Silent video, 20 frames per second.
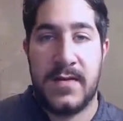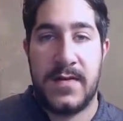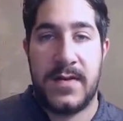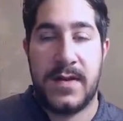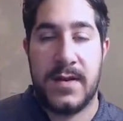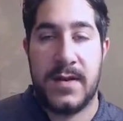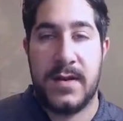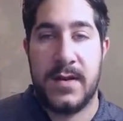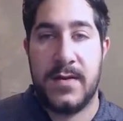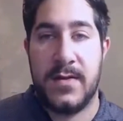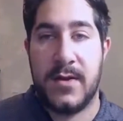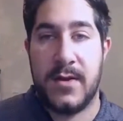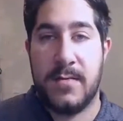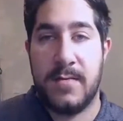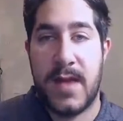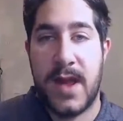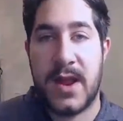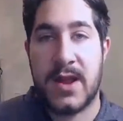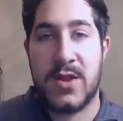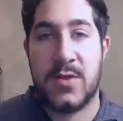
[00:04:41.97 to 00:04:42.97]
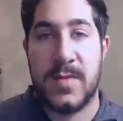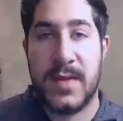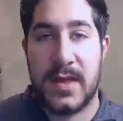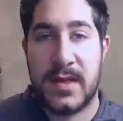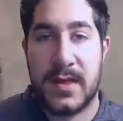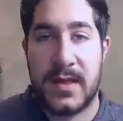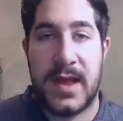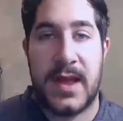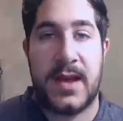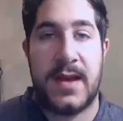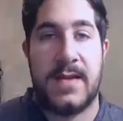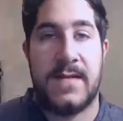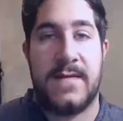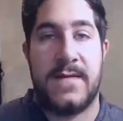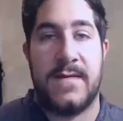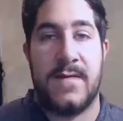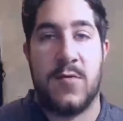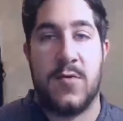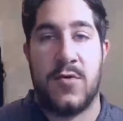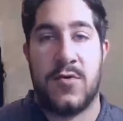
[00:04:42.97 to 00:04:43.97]
their management
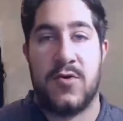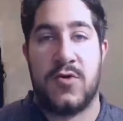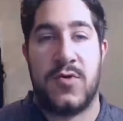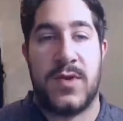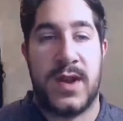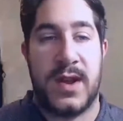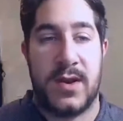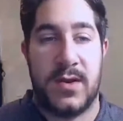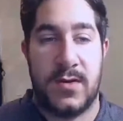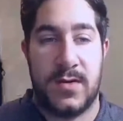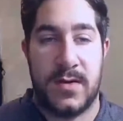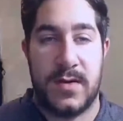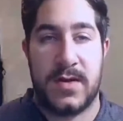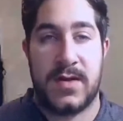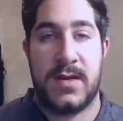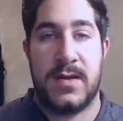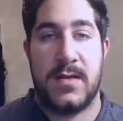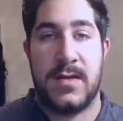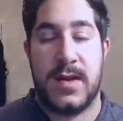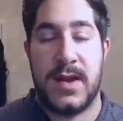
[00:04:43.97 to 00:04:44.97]
staff or trainers,